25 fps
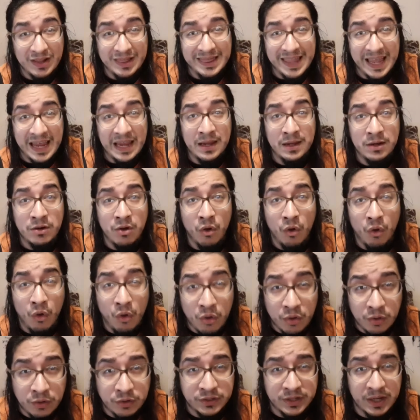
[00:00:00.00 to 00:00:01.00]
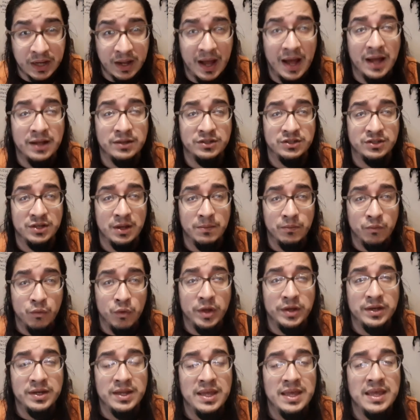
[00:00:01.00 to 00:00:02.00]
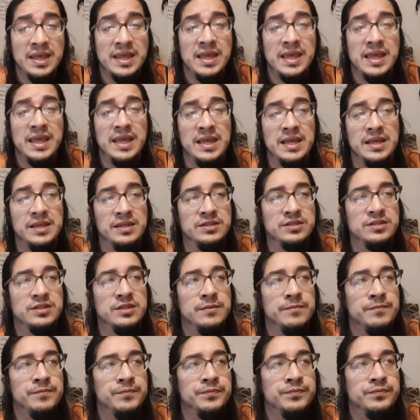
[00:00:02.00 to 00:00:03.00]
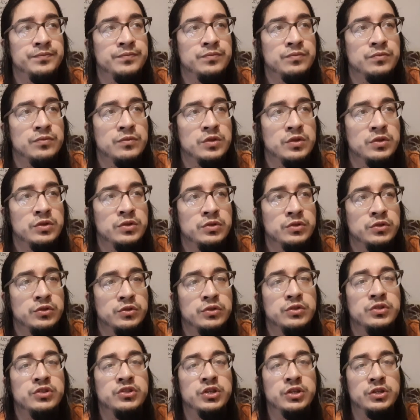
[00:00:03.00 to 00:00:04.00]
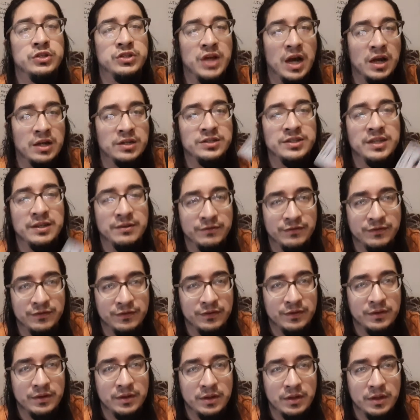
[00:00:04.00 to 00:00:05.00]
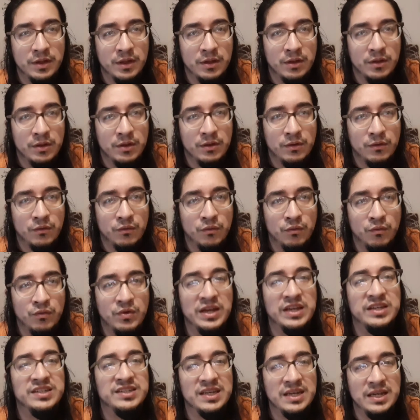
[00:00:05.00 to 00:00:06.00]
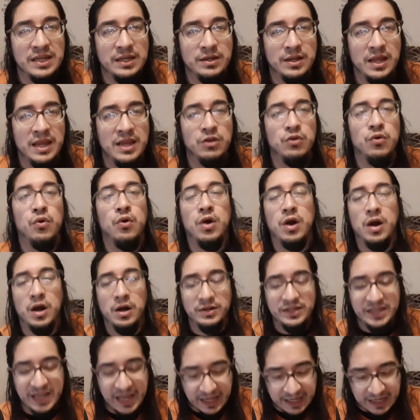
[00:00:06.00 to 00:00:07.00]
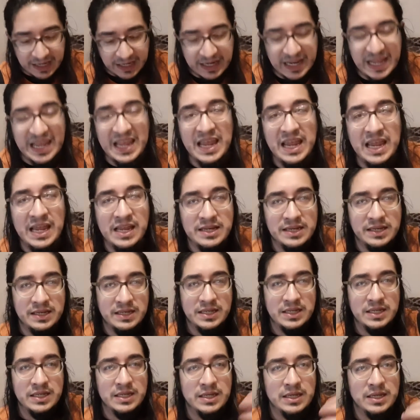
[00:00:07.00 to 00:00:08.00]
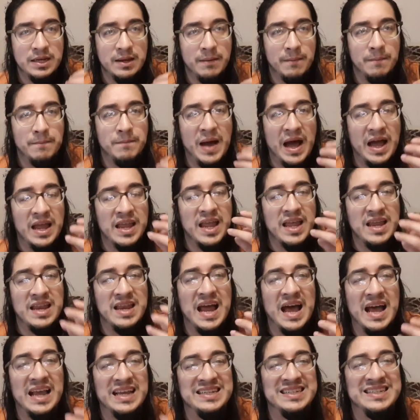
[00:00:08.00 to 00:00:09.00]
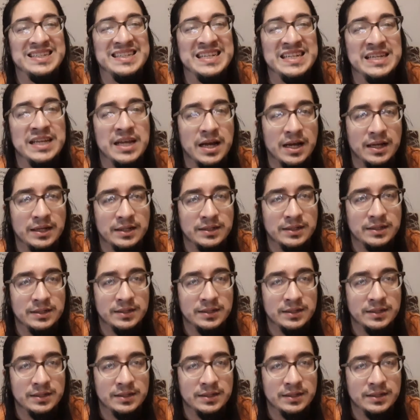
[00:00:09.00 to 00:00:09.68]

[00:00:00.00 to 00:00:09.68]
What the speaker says: laying hold on someone is seductive reasoning, you are taken in by an idea